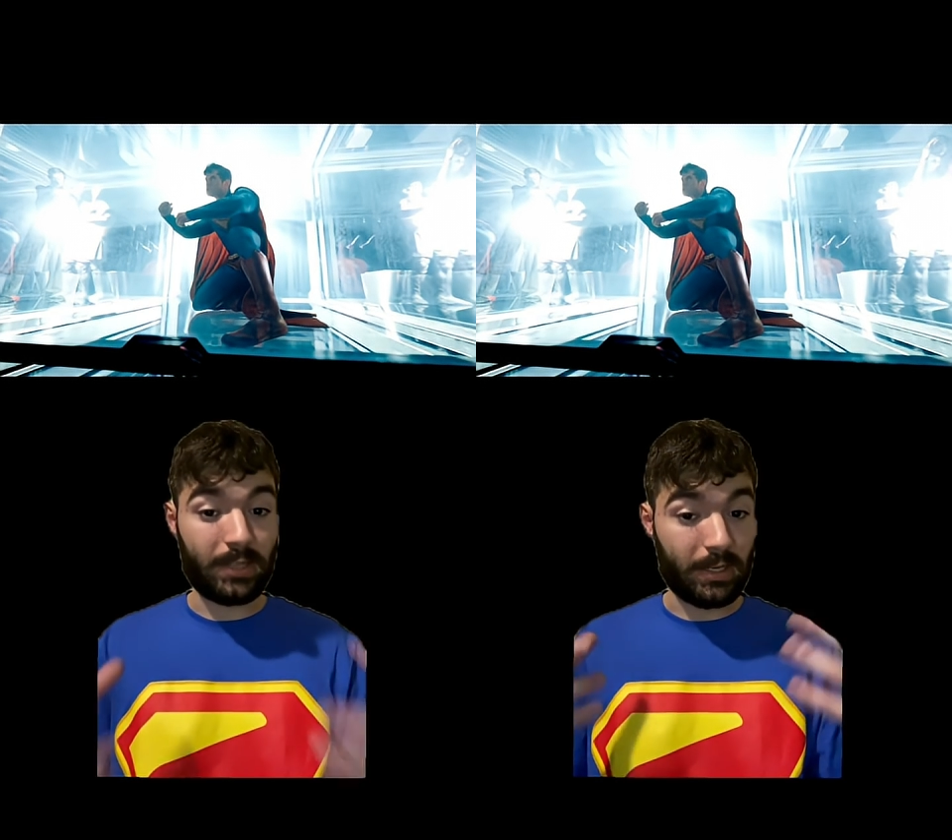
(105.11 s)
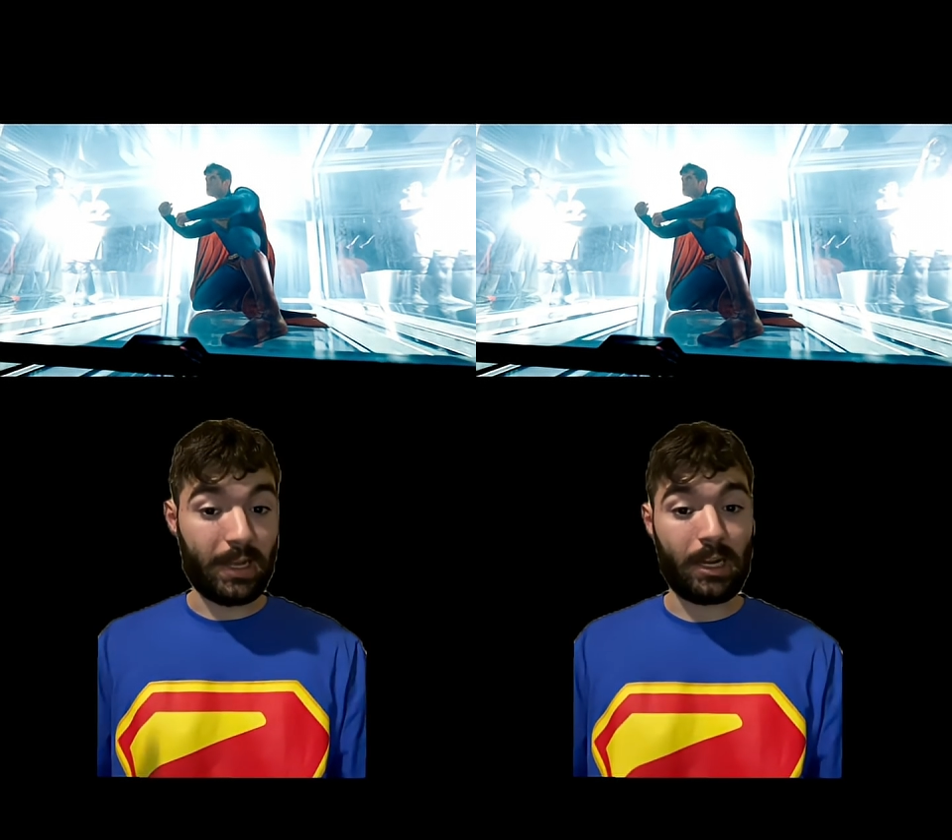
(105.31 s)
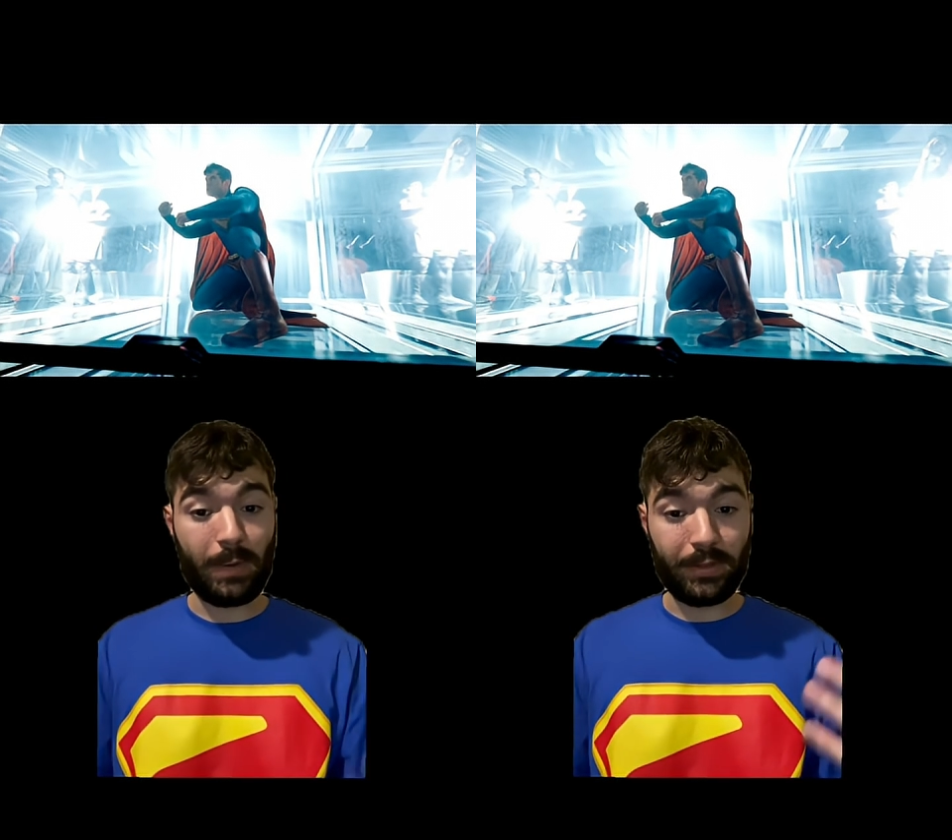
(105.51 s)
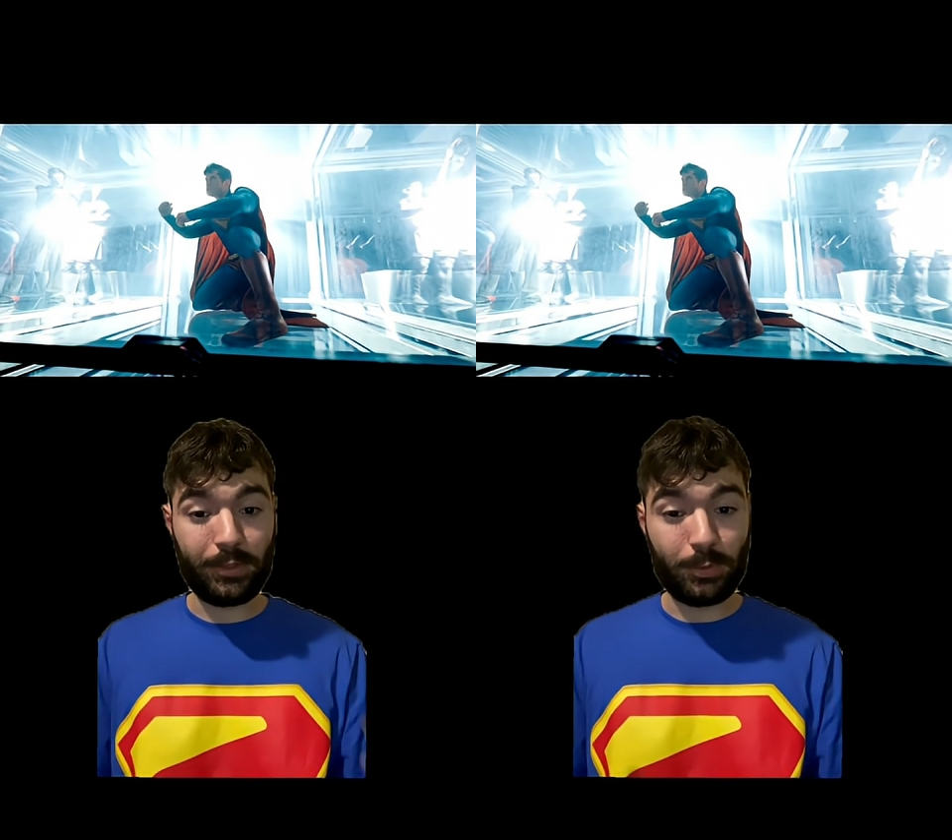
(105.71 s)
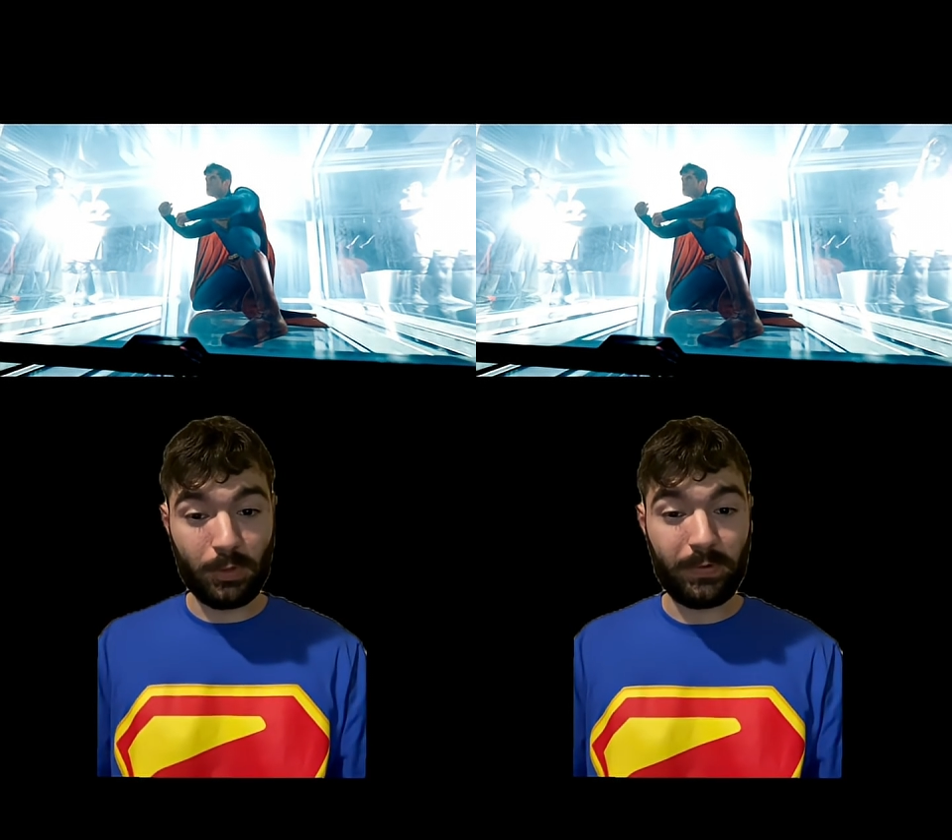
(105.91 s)
like about
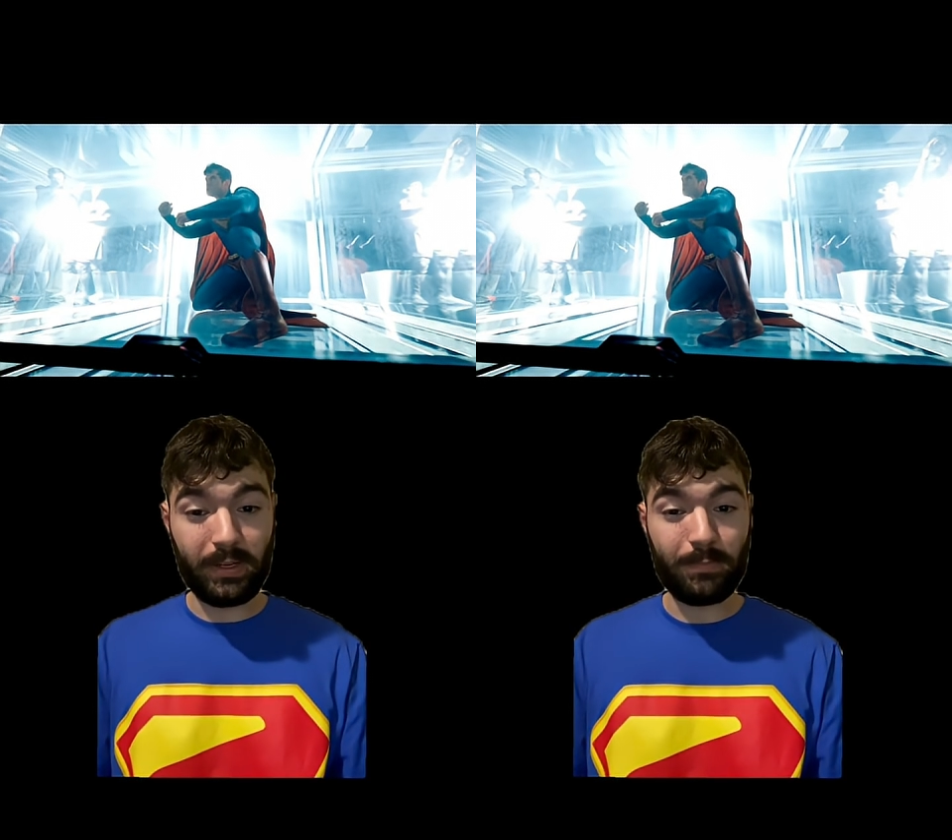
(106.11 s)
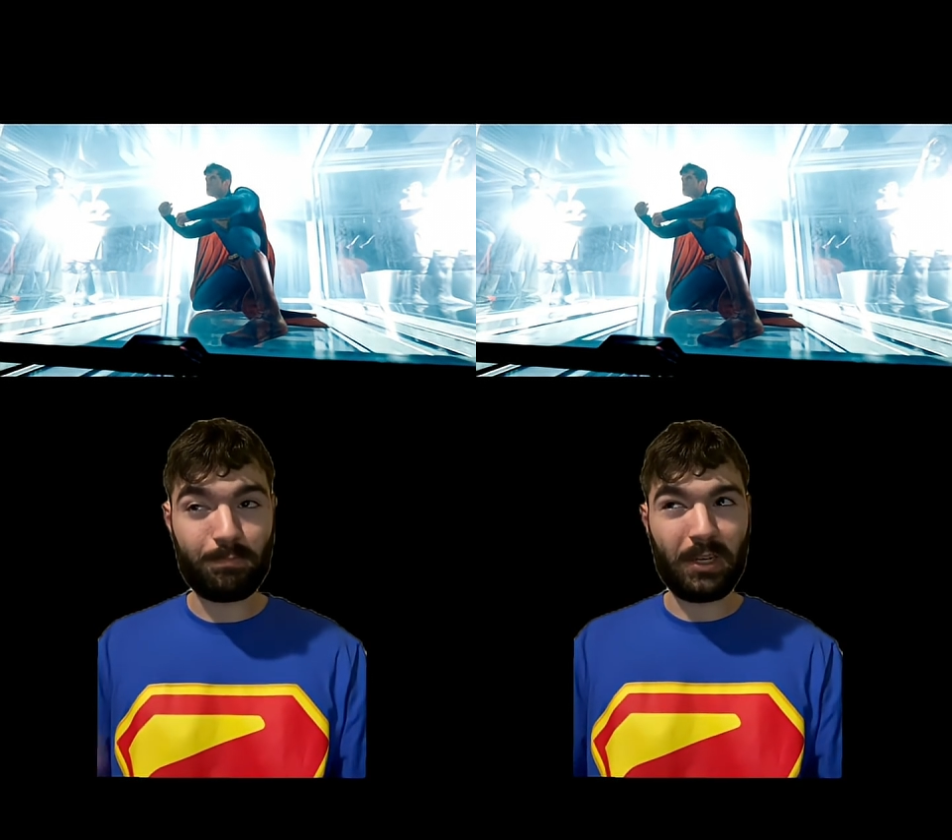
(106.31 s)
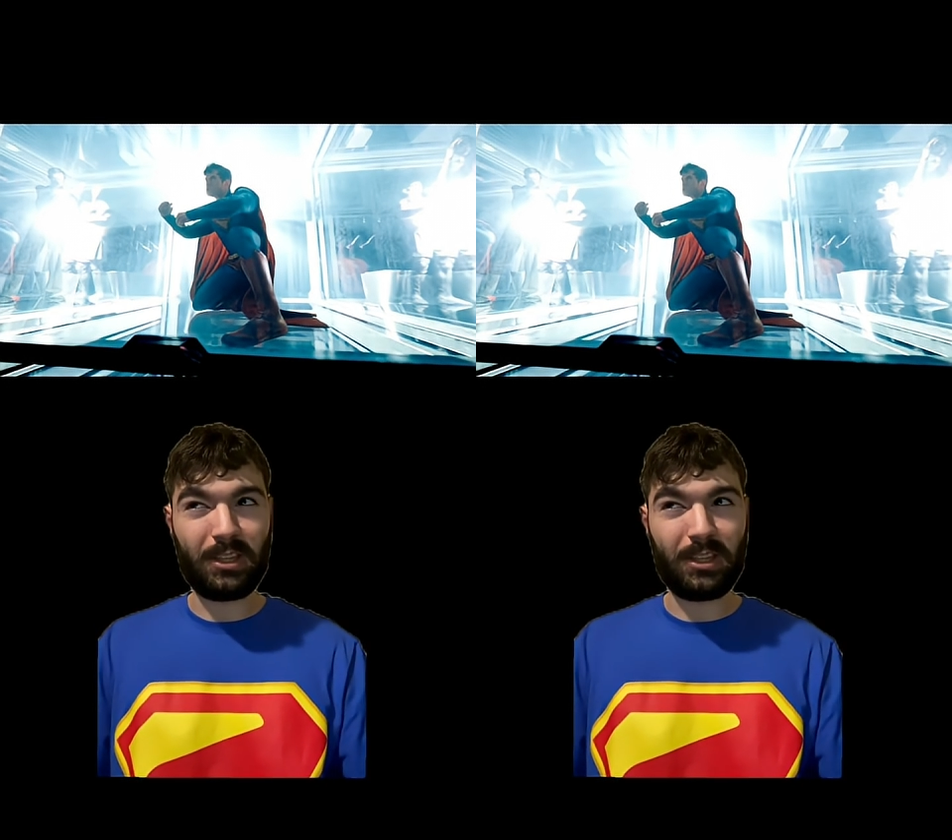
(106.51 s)
this movie, but